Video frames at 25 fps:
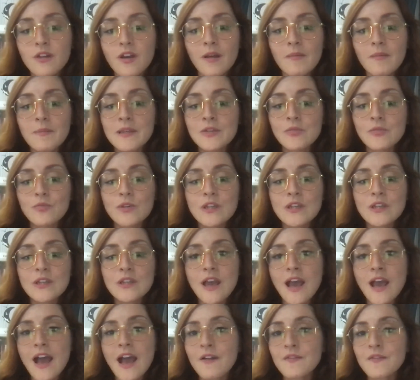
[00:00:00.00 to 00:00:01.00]
I mean, we
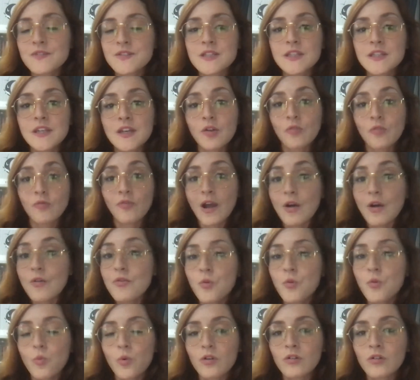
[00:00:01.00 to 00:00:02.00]
have seen it around
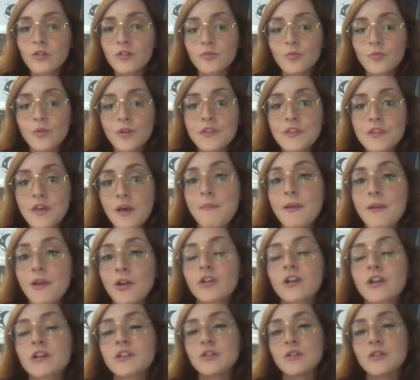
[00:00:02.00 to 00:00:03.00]
the world with
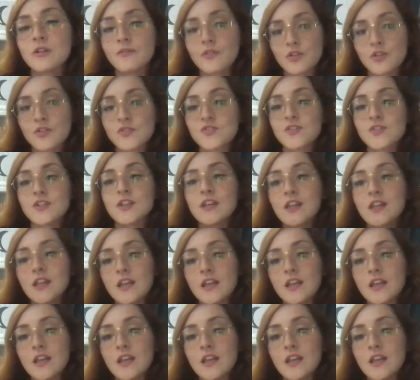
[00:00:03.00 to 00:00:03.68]
American University